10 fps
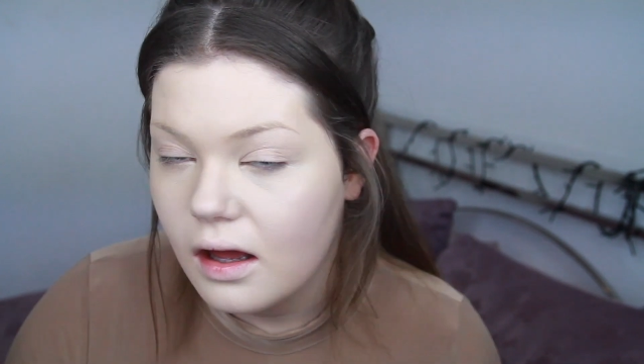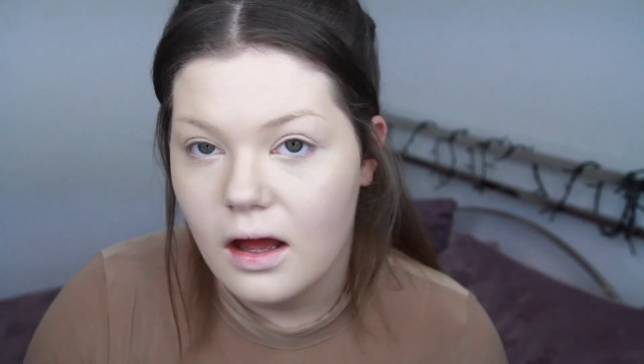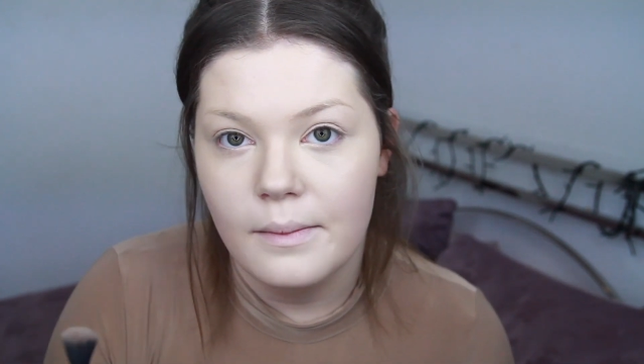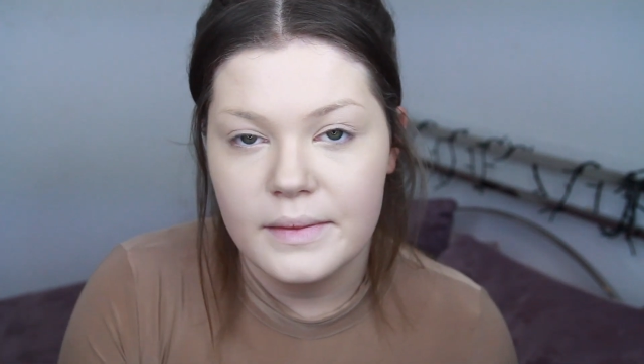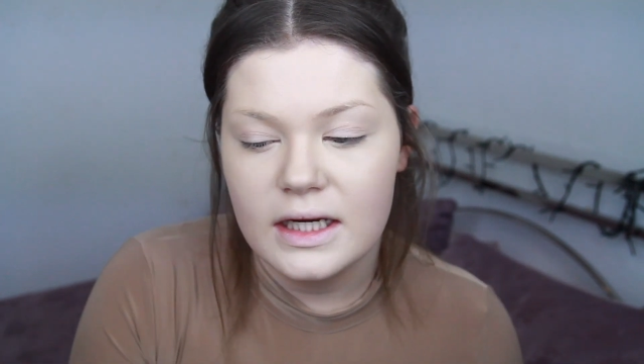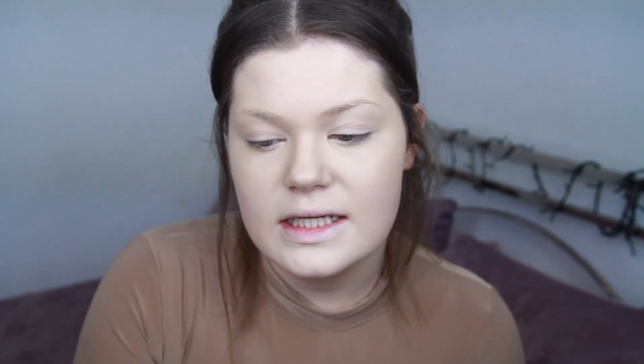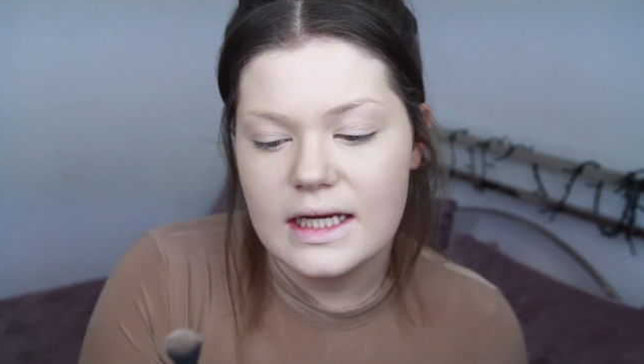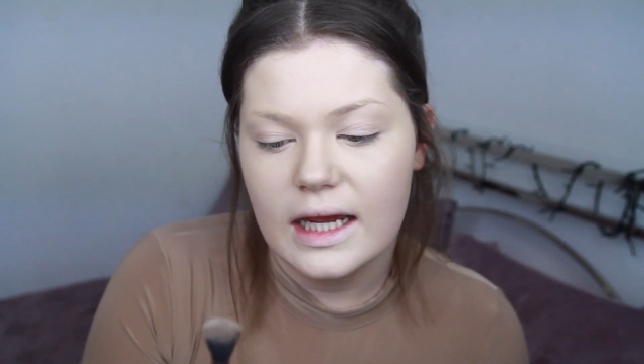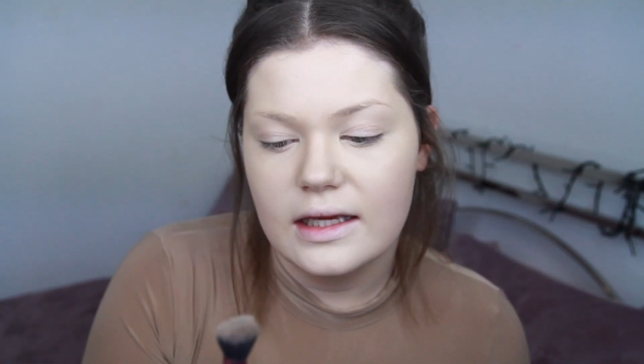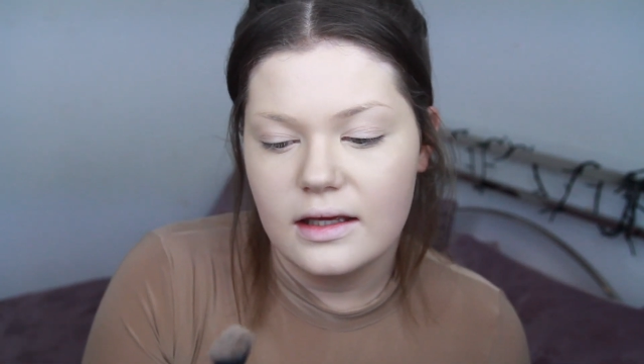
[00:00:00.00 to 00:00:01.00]
I'm going to
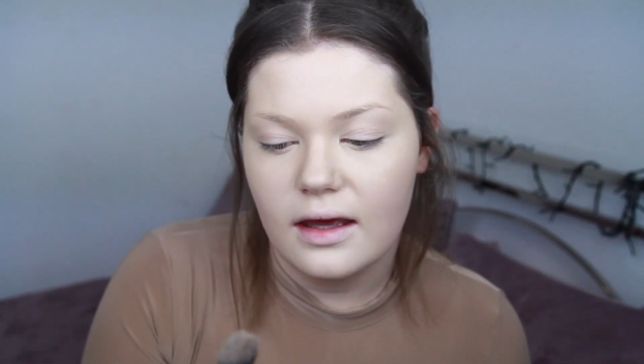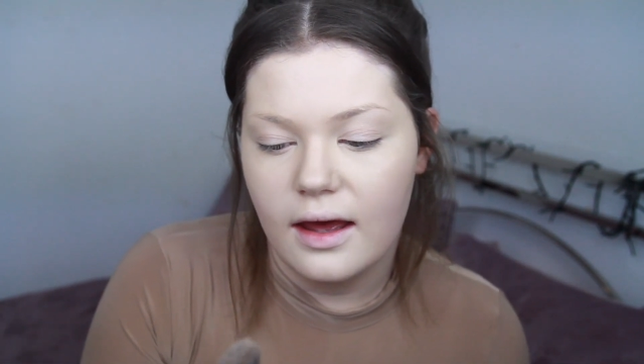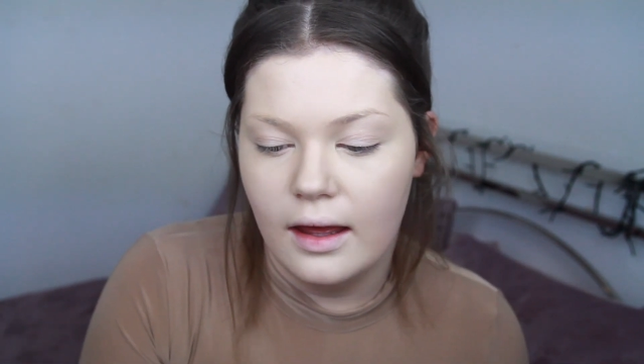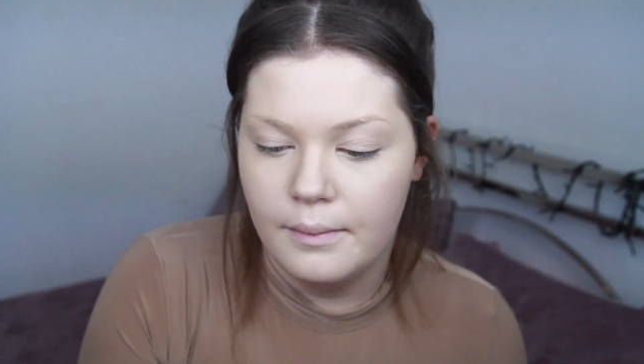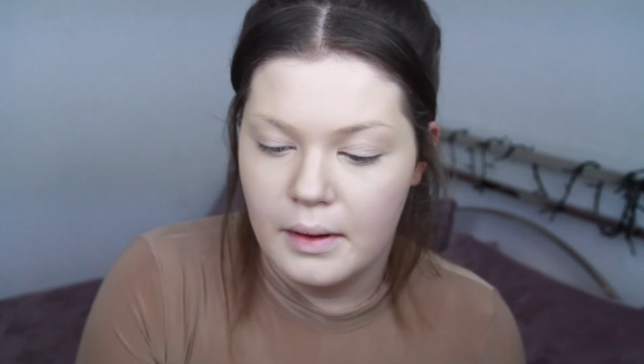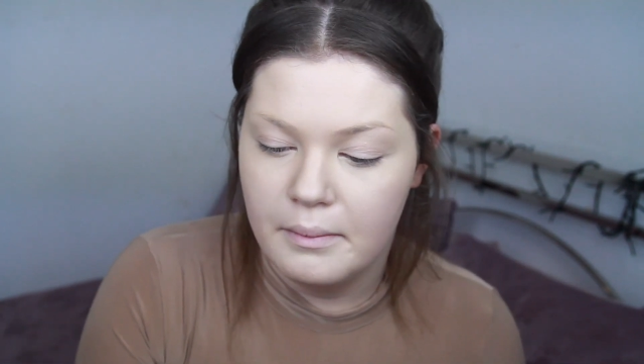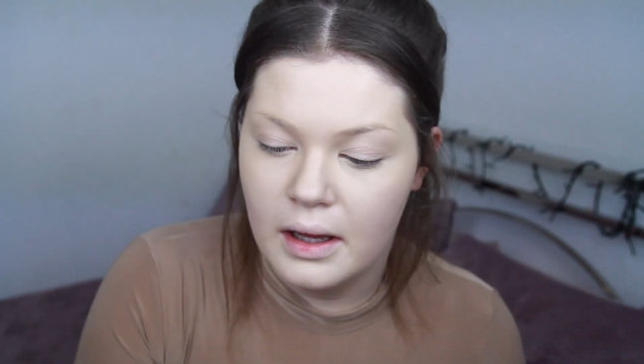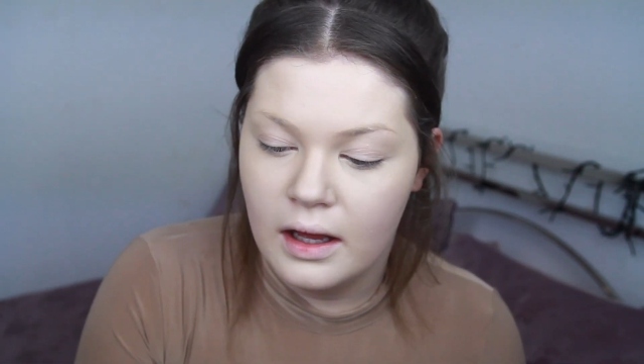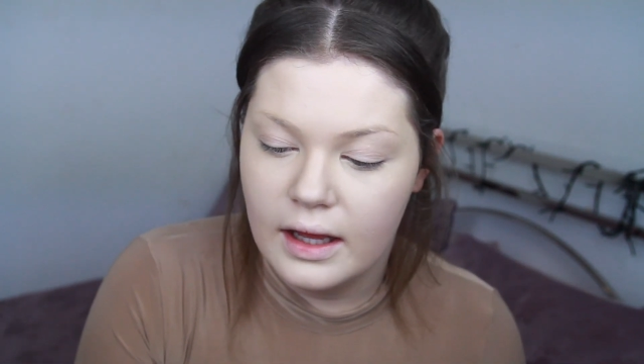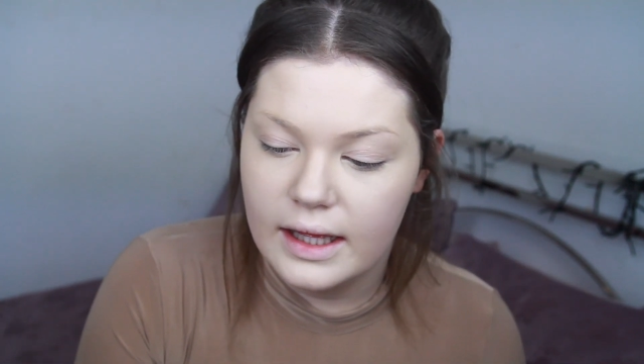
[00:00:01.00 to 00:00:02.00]
take
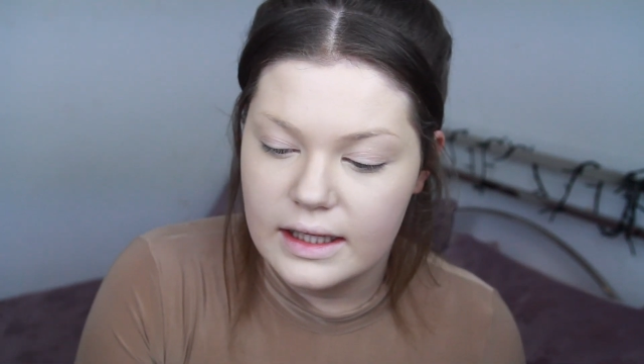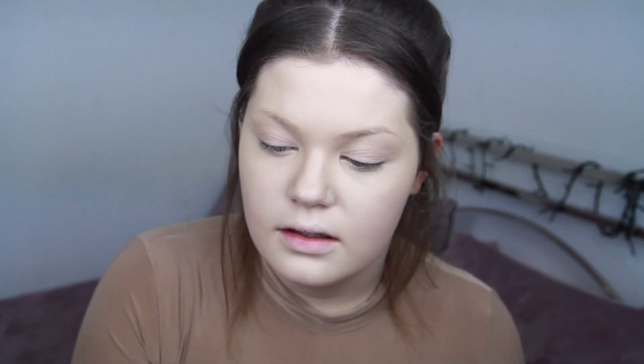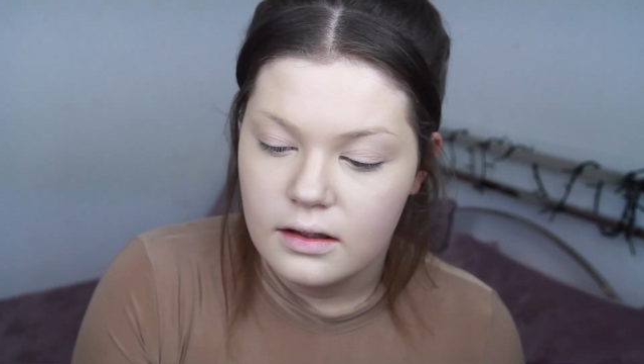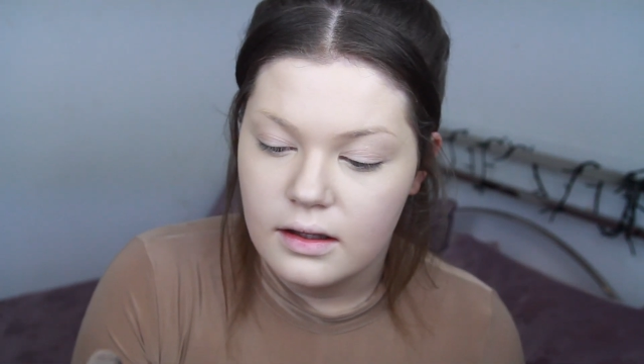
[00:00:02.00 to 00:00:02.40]
my